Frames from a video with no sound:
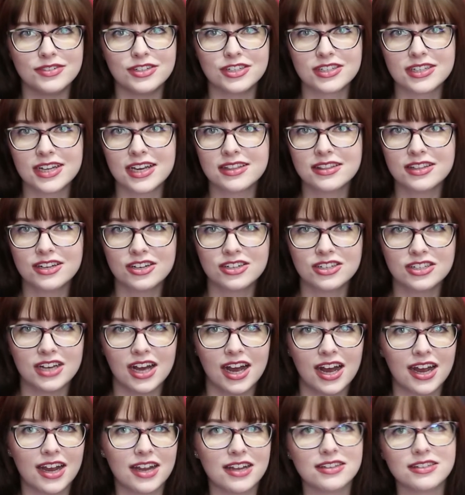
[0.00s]
Just get their
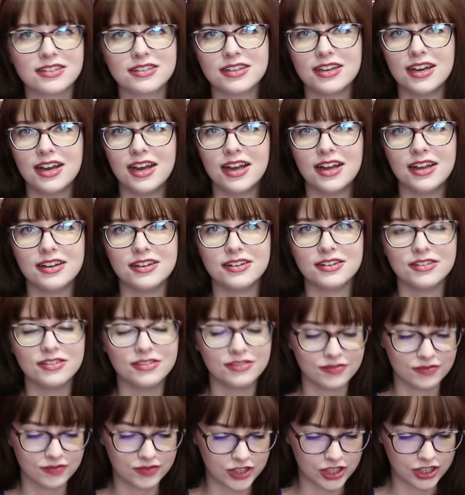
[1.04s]
size and
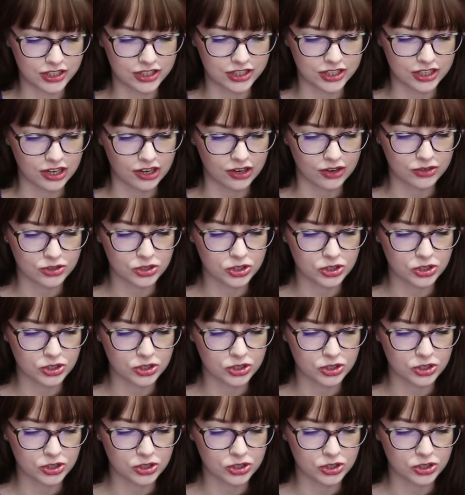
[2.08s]
good to go.